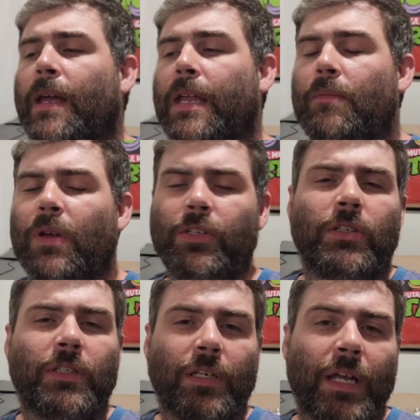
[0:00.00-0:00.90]
He
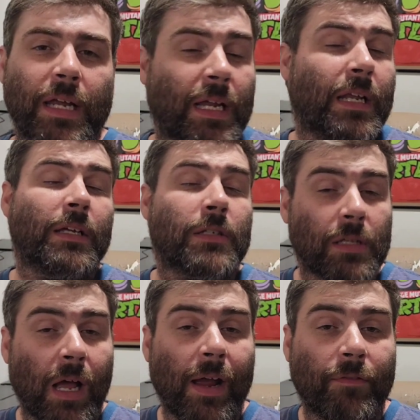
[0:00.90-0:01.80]
mentioned today in his
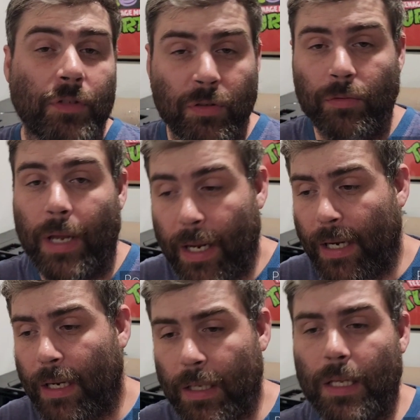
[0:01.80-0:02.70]
live
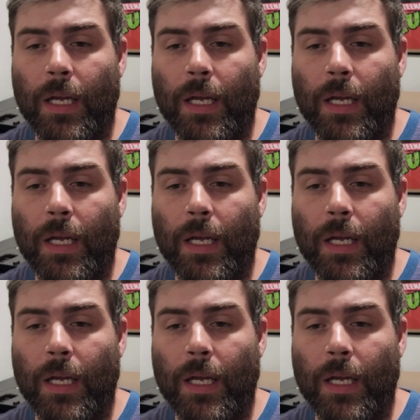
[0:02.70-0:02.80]
today,